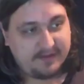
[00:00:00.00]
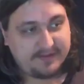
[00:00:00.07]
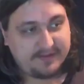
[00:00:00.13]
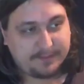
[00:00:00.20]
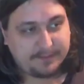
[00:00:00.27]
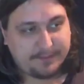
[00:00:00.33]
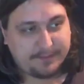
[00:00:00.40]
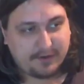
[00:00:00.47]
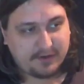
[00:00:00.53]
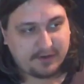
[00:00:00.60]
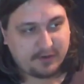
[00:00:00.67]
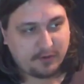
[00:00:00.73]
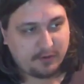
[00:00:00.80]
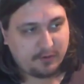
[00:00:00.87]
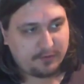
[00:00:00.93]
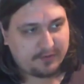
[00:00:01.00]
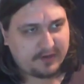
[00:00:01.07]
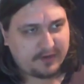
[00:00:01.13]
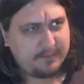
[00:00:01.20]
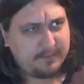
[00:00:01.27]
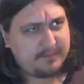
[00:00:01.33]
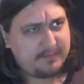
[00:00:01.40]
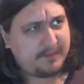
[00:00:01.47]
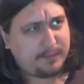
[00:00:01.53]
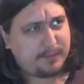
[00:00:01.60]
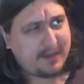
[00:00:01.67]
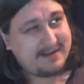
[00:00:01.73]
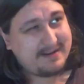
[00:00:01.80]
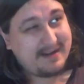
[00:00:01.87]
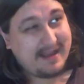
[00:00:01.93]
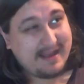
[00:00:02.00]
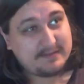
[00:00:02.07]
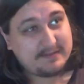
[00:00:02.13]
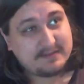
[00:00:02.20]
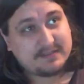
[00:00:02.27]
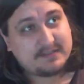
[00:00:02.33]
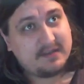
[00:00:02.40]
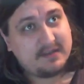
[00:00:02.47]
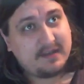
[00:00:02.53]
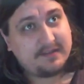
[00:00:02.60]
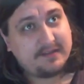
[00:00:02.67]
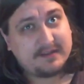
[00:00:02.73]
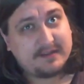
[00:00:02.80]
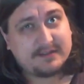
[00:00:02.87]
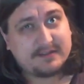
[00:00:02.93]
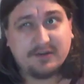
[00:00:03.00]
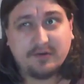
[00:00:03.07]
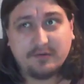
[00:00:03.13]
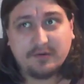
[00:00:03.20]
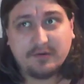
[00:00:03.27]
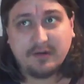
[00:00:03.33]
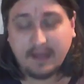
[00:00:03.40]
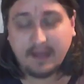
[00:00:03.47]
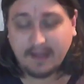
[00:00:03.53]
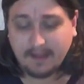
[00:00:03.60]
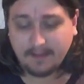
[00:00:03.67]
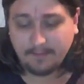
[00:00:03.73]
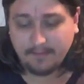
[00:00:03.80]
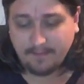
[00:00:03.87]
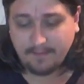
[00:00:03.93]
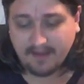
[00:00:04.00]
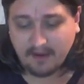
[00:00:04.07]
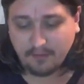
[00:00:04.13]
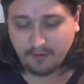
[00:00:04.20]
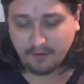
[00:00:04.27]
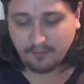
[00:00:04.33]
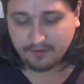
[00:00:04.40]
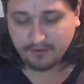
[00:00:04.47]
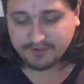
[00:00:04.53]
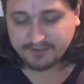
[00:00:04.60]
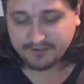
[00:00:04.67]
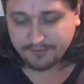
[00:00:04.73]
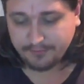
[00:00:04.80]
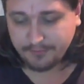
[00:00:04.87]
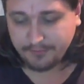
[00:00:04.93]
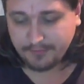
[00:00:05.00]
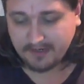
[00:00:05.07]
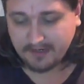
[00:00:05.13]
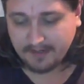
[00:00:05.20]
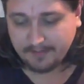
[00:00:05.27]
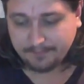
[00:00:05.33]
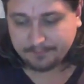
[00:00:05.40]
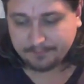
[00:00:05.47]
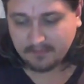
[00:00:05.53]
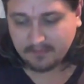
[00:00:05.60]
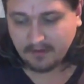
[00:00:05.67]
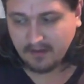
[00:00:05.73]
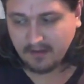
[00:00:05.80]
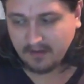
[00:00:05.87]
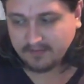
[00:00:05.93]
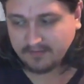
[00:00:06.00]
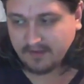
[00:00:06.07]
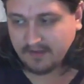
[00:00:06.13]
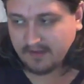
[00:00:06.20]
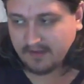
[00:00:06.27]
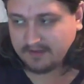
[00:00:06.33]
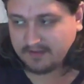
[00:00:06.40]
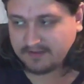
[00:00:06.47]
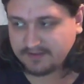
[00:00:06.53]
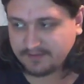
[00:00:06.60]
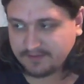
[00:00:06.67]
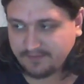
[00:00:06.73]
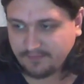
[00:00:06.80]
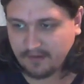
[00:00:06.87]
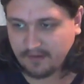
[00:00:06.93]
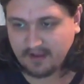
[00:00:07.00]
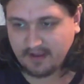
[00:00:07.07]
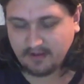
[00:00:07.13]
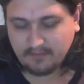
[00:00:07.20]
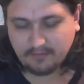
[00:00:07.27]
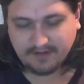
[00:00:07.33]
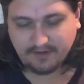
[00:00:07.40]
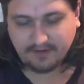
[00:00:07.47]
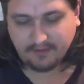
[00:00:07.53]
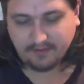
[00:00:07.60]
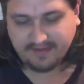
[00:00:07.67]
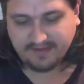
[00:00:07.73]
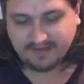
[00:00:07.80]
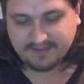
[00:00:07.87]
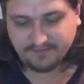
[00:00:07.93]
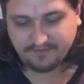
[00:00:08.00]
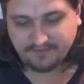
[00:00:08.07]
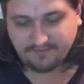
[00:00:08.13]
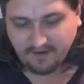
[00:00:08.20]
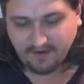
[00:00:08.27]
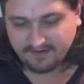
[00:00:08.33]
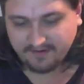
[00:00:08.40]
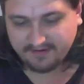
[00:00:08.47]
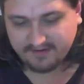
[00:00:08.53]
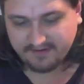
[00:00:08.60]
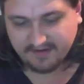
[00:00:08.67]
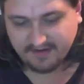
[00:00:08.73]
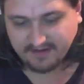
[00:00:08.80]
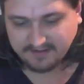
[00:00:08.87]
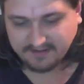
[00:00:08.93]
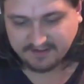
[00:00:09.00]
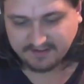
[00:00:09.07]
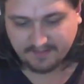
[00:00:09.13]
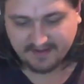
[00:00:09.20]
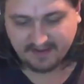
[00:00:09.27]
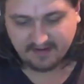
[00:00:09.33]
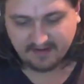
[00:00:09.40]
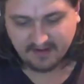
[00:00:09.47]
there's a book called um, The Bloodlands, I think it's called, um, about World War II, um, the sort of, uh, what do you call it, the Eastern Front, and just about